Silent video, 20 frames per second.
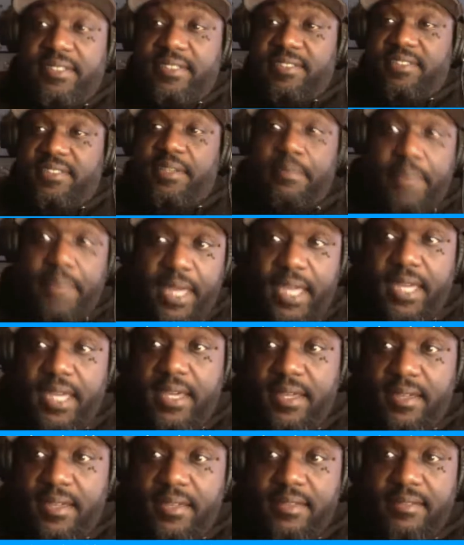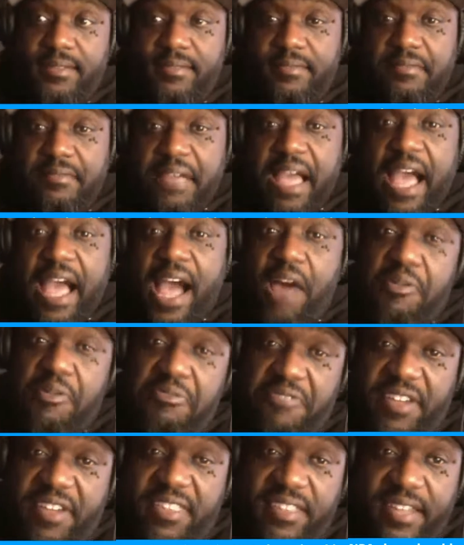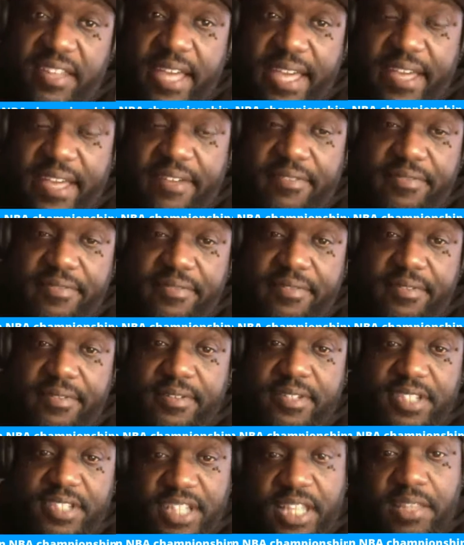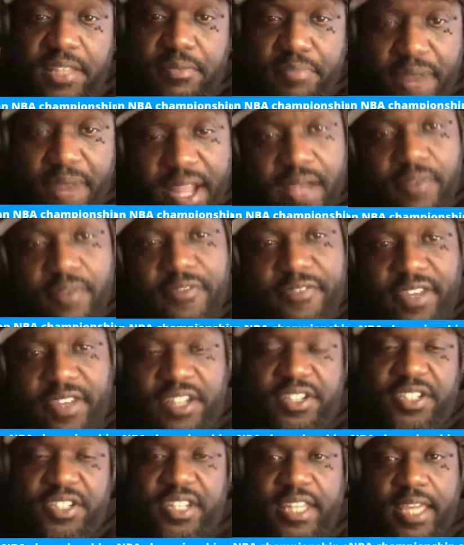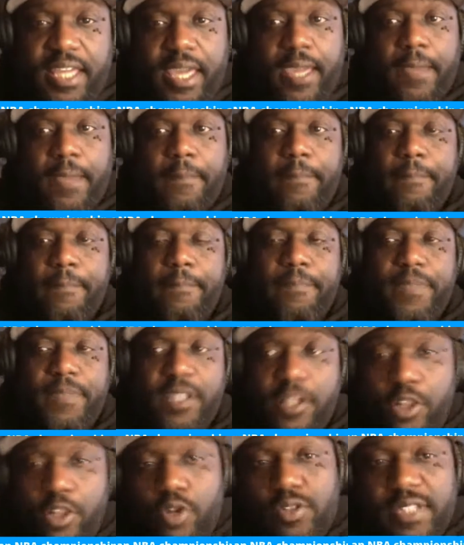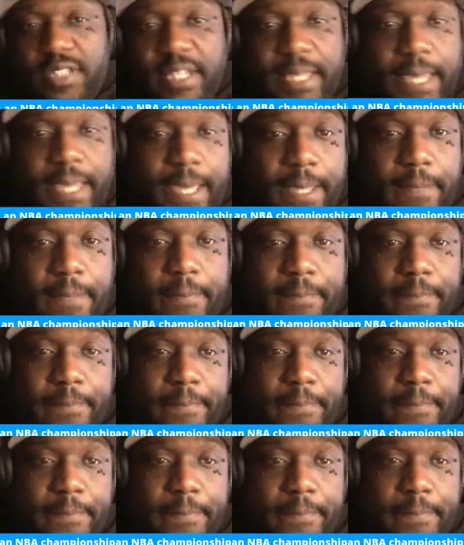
to me, I would rather have Jaylen Brown finishing the game, closing the game.